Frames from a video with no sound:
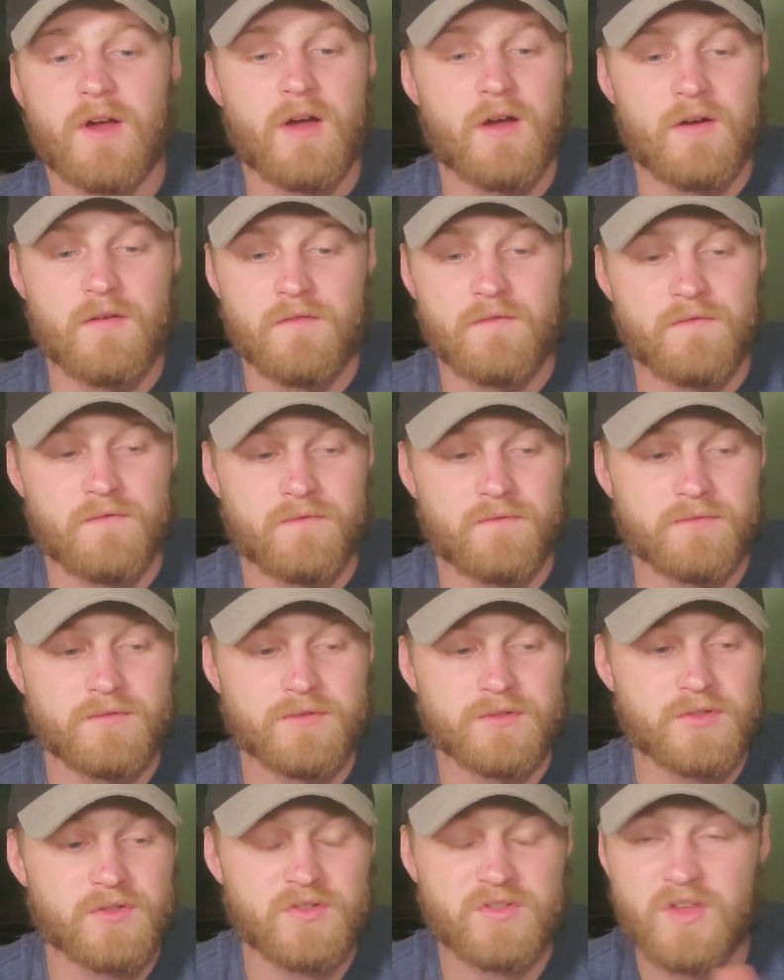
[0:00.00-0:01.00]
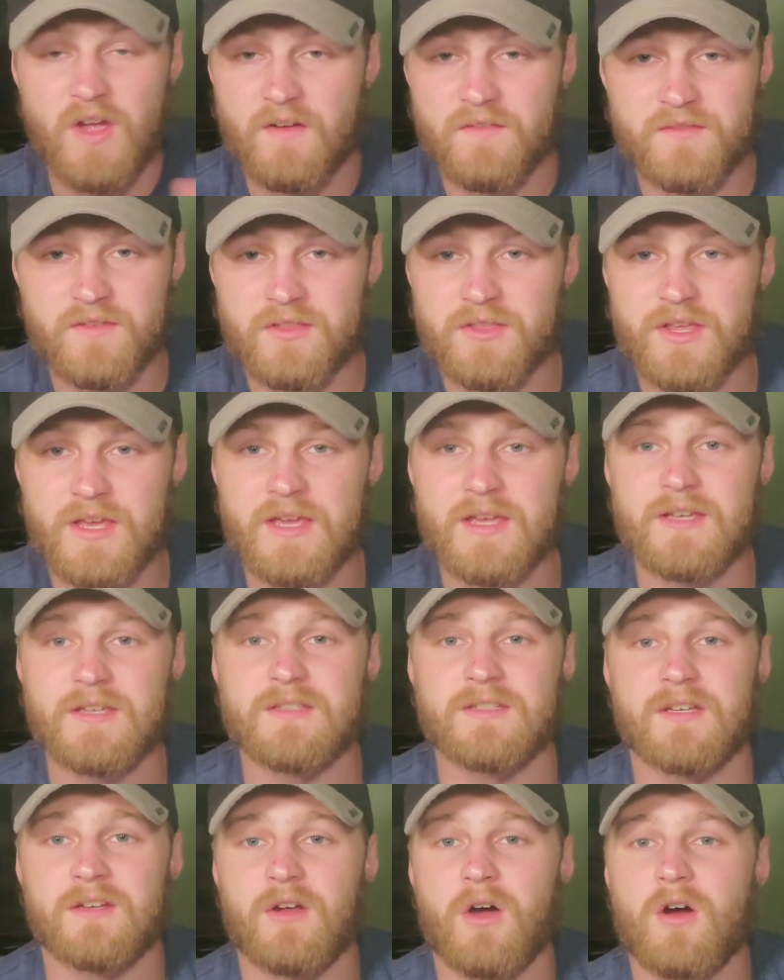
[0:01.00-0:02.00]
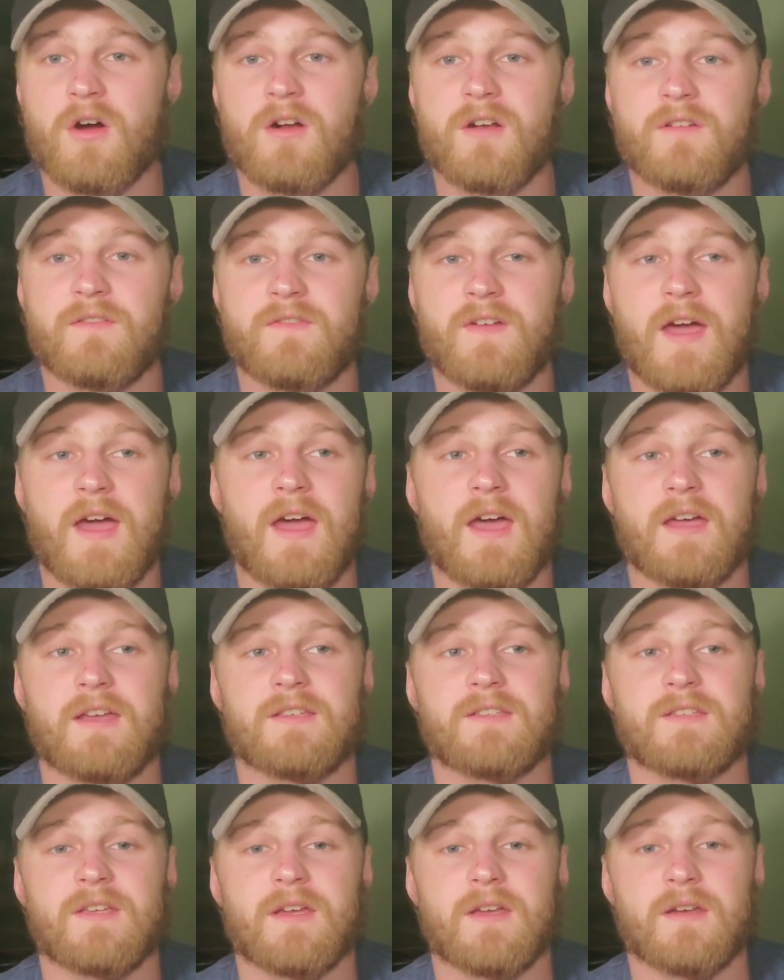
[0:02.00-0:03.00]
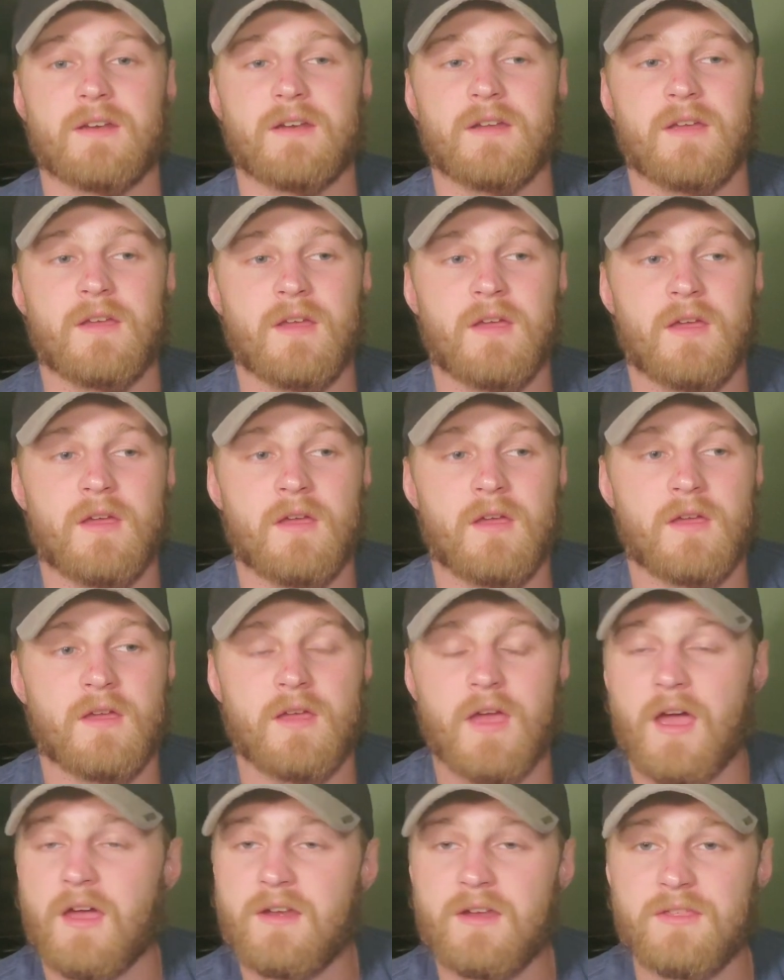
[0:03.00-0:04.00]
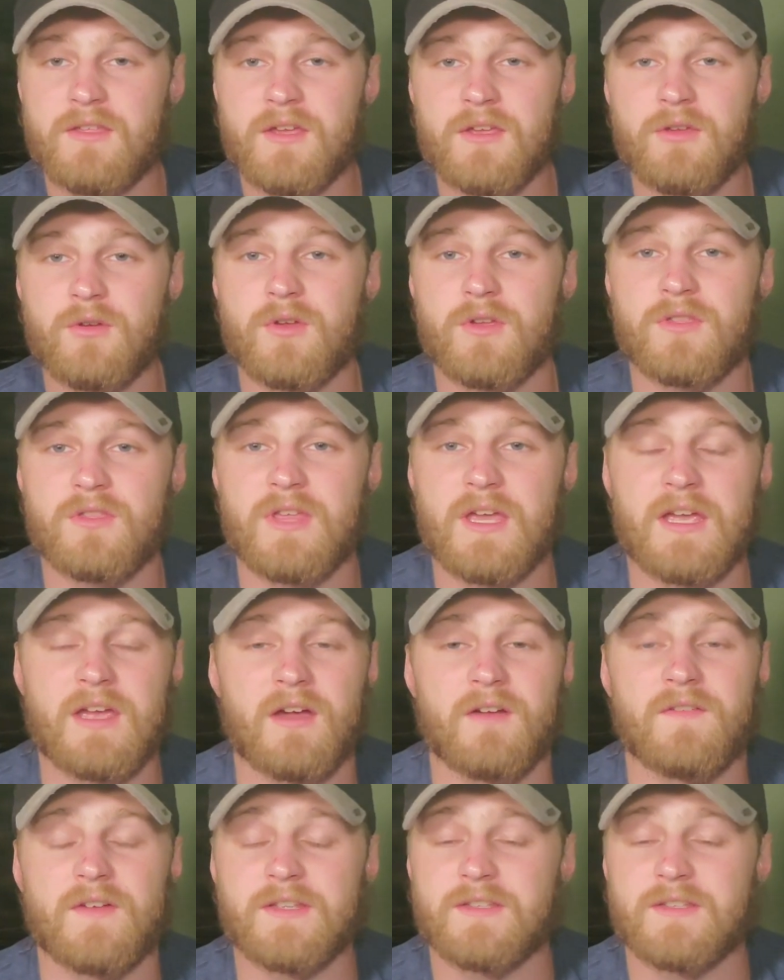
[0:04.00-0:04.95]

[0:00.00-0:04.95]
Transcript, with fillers: of stuffed things and artifacts and anything you can think of.